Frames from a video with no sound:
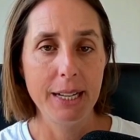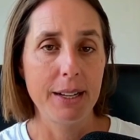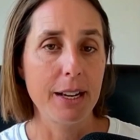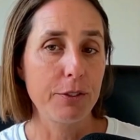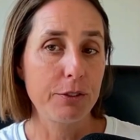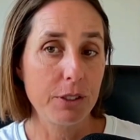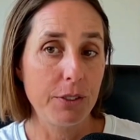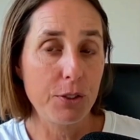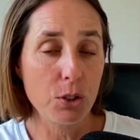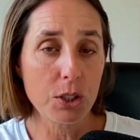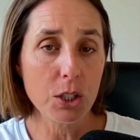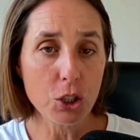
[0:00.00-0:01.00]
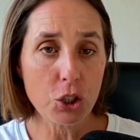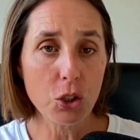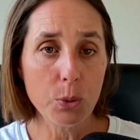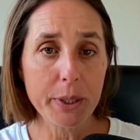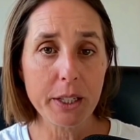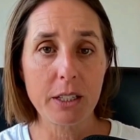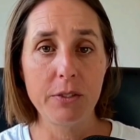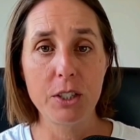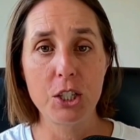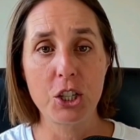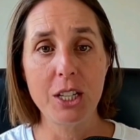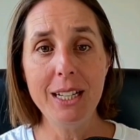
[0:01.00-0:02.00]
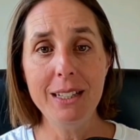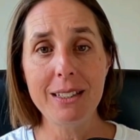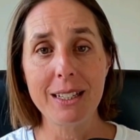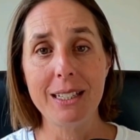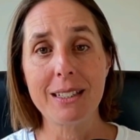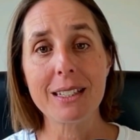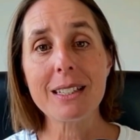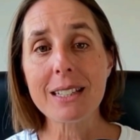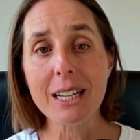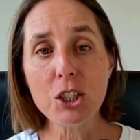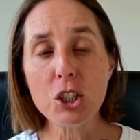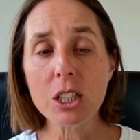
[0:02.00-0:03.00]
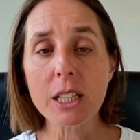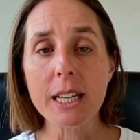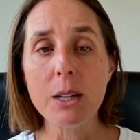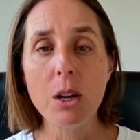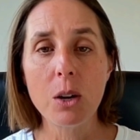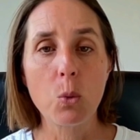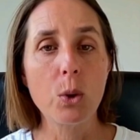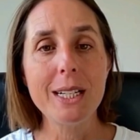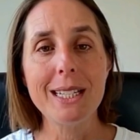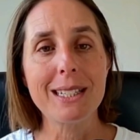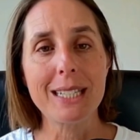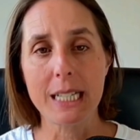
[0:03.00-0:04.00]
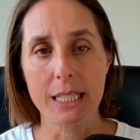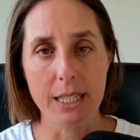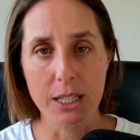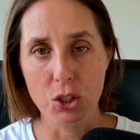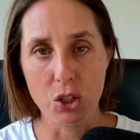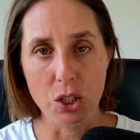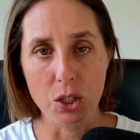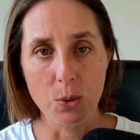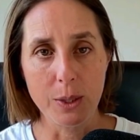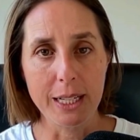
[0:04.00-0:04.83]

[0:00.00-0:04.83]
Now, if you're not sure what a conversion is, it's essentially what is success to you.